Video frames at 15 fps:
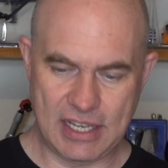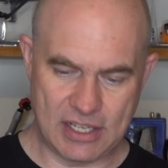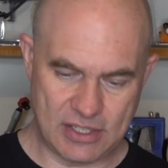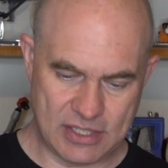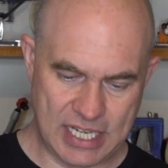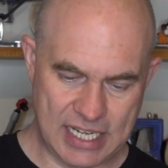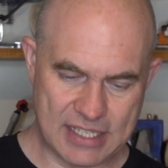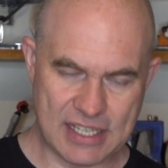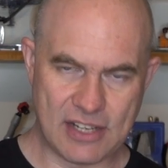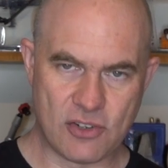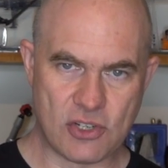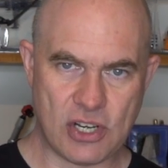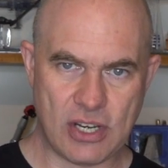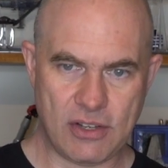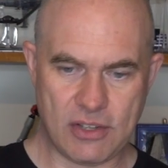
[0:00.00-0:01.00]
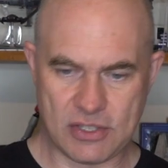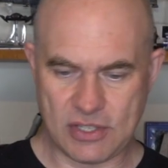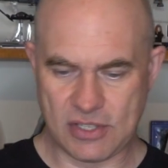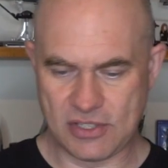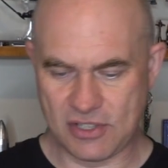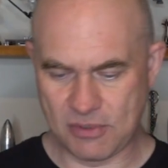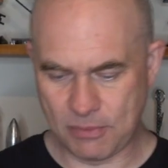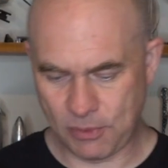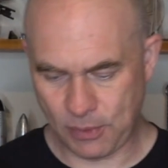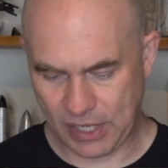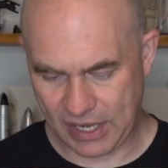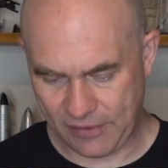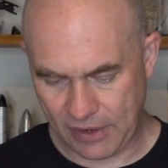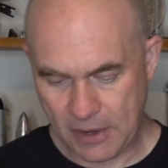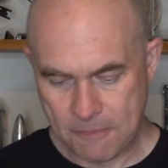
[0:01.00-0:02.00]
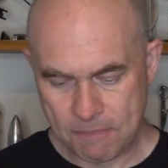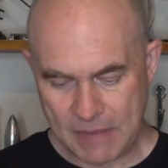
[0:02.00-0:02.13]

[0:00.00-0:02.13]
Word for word: It takes energy out of the system or whatever.